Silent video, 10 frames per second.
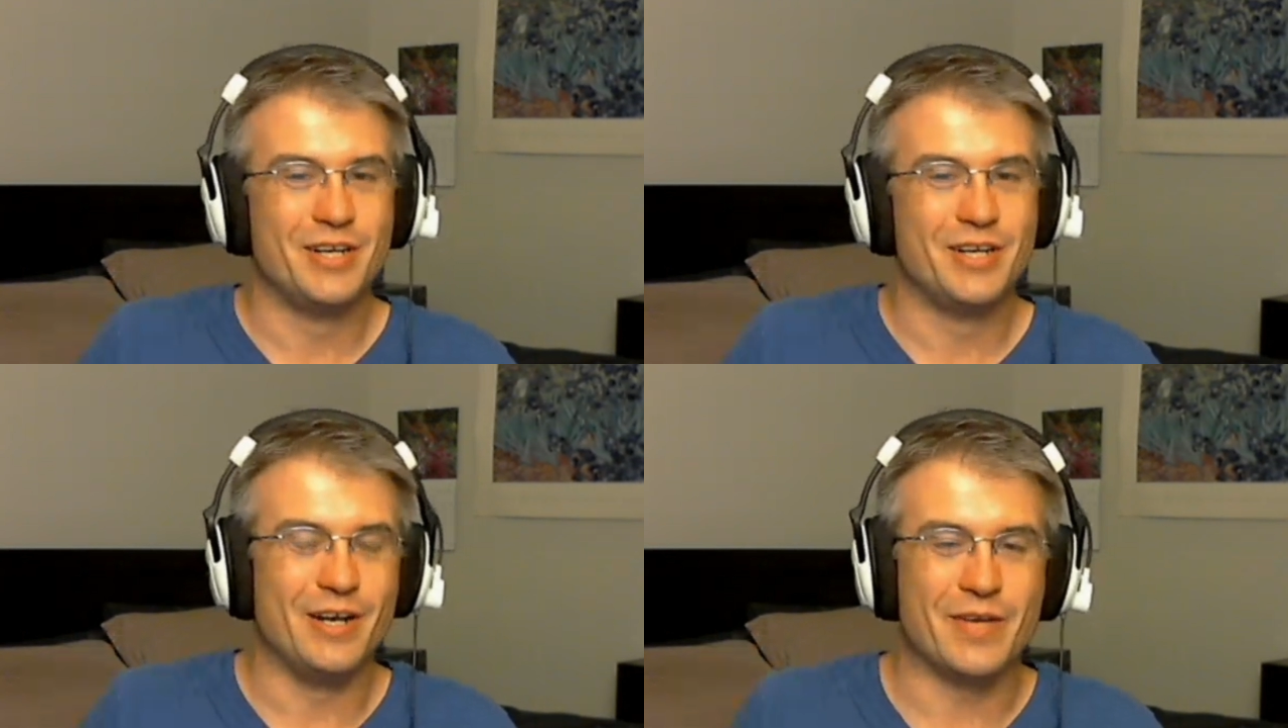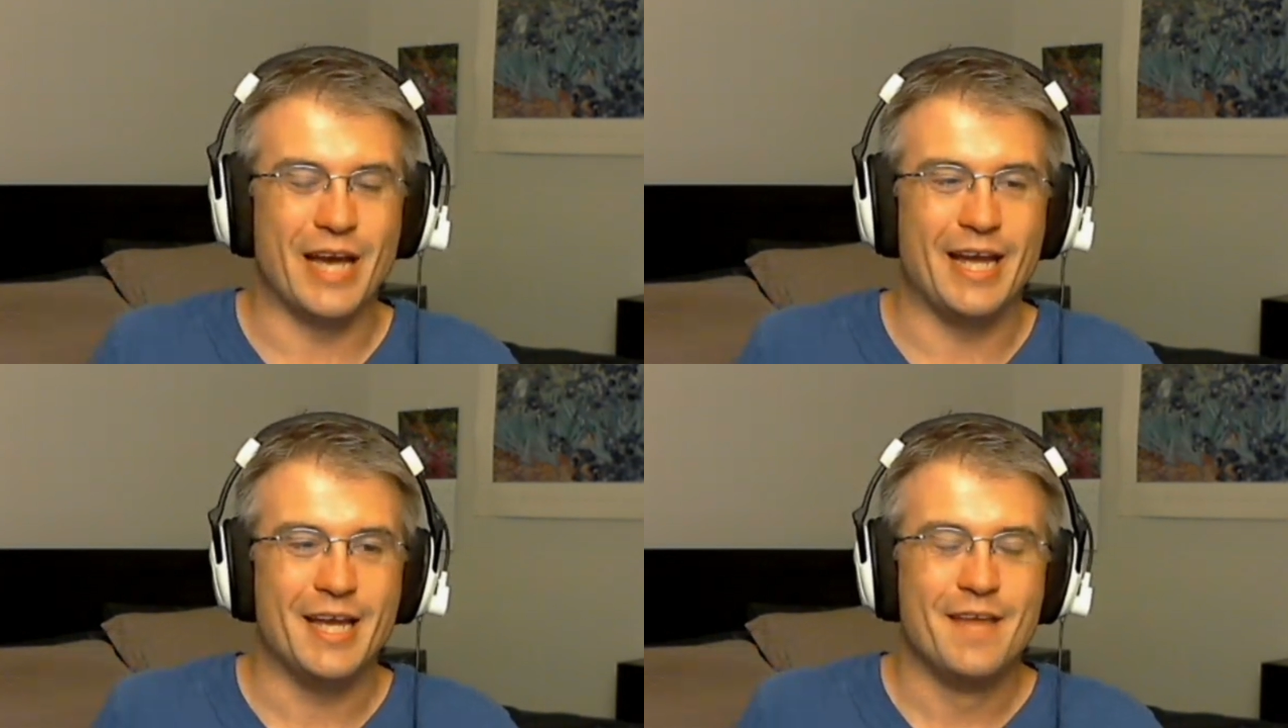
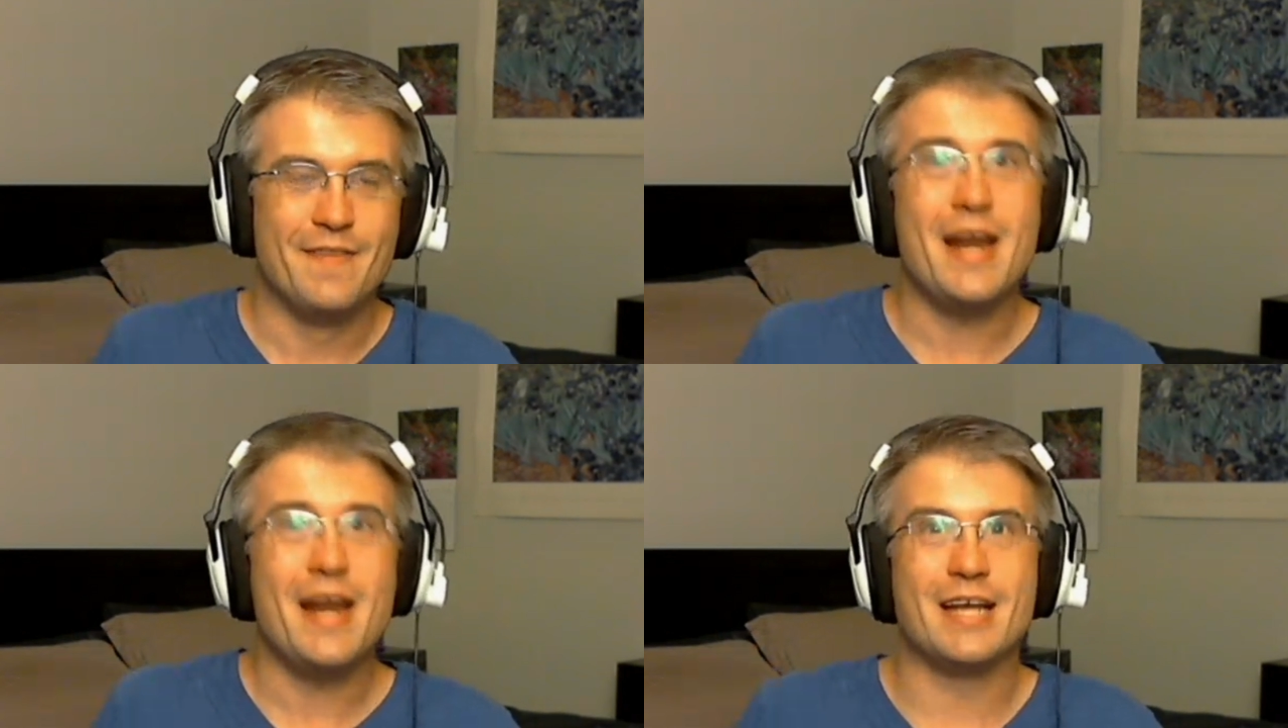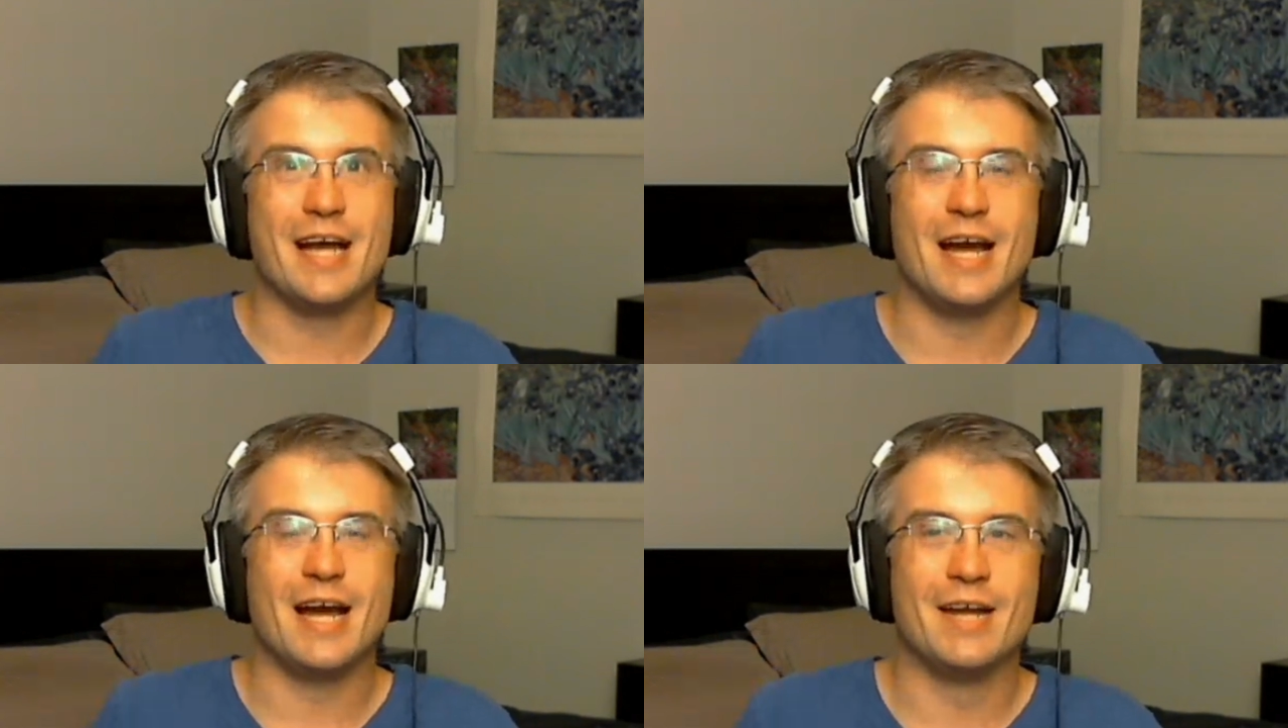Okay. Then
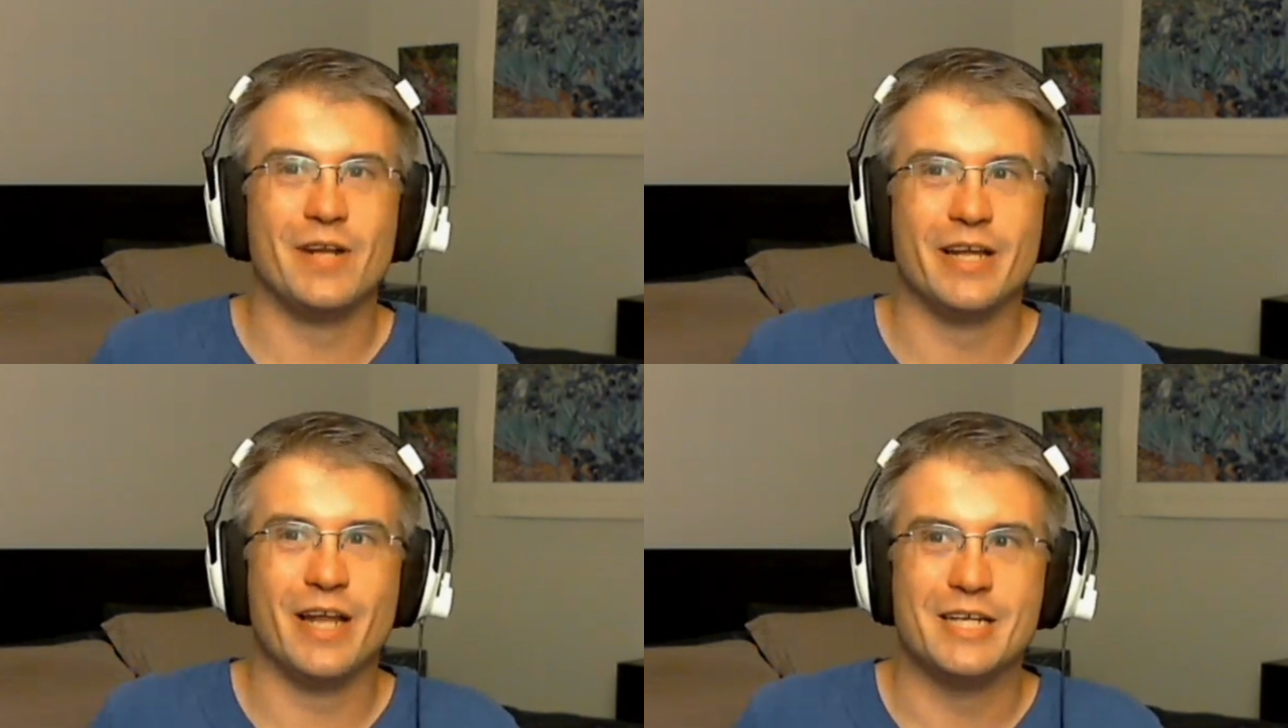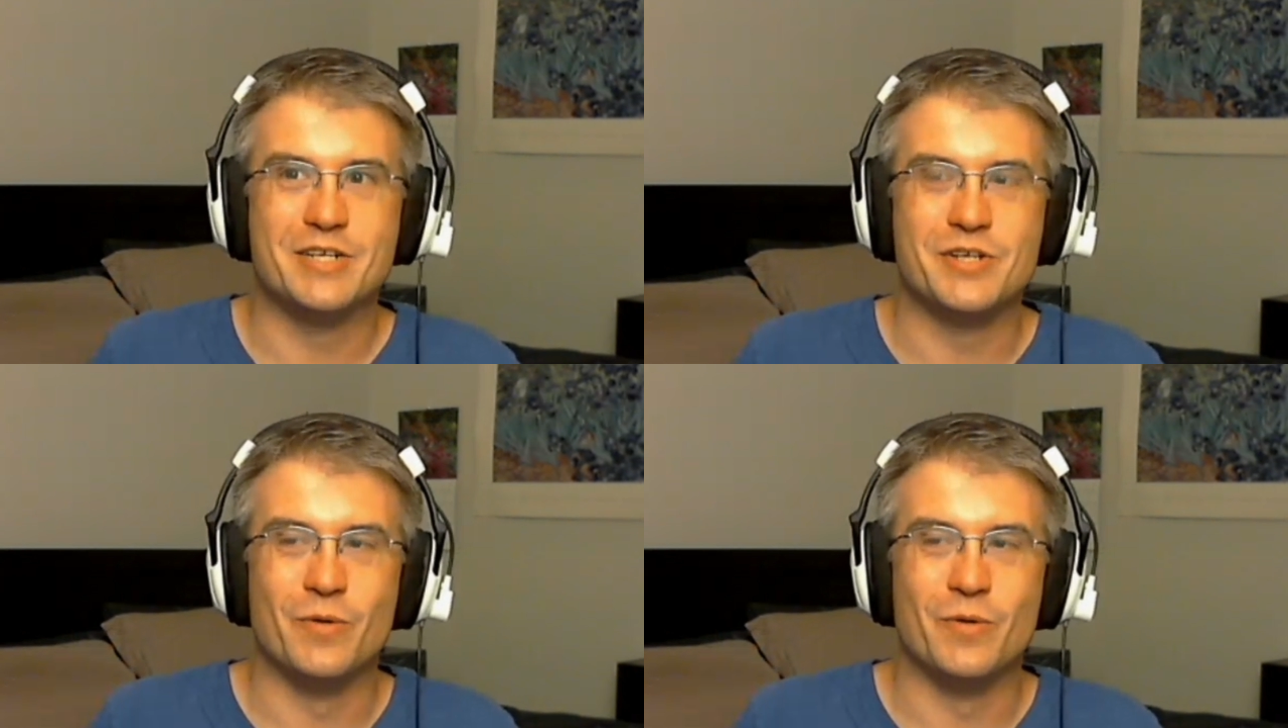I really liked it